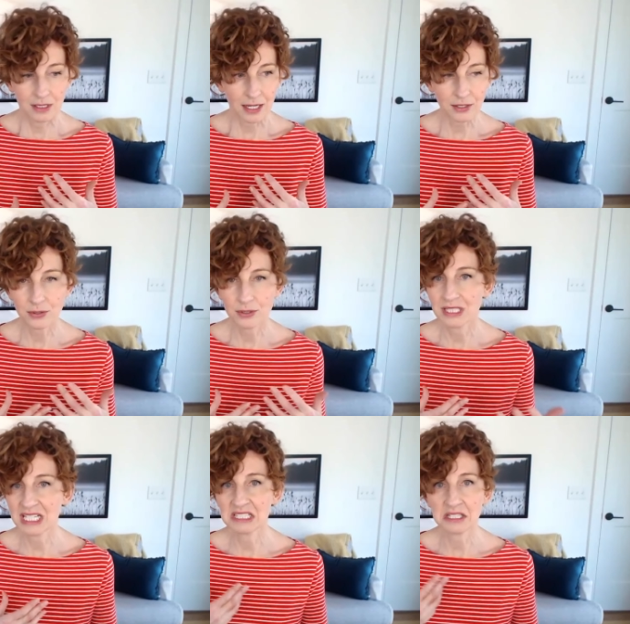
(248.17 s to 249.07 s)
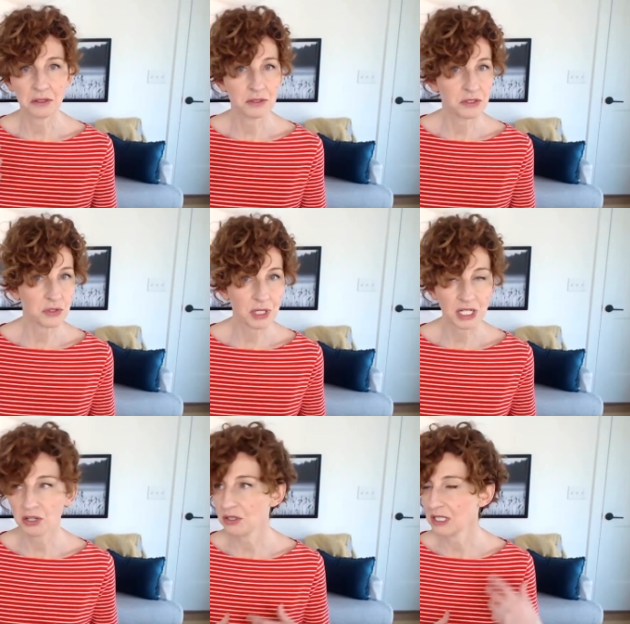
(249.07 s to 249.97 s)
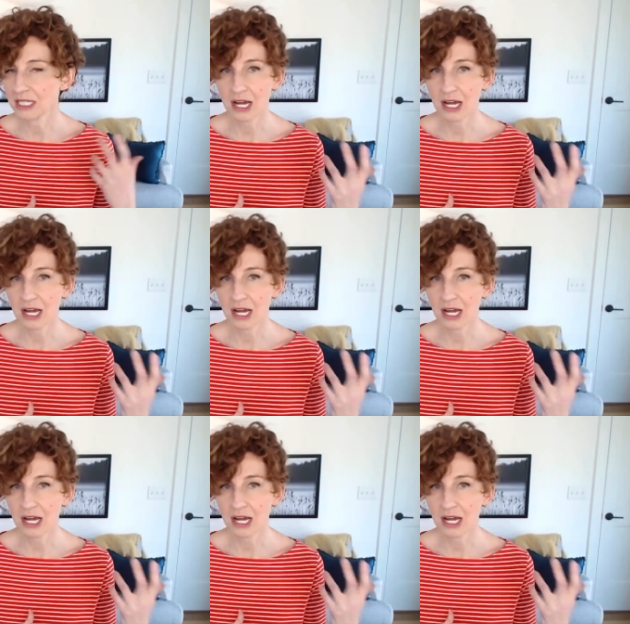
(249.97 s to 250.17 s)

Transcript: I couldn't eat, I couldn't drink, I couldn't get